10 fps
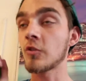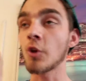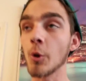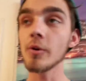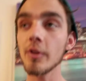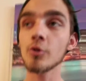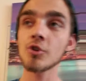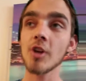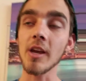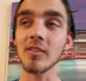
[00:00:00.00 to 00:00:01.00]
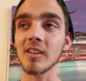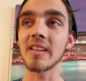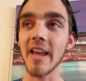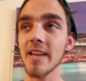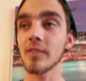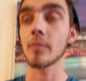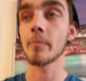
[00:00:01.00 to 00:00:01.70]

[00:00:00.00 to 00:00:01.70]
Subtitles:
2 of those shakes a day is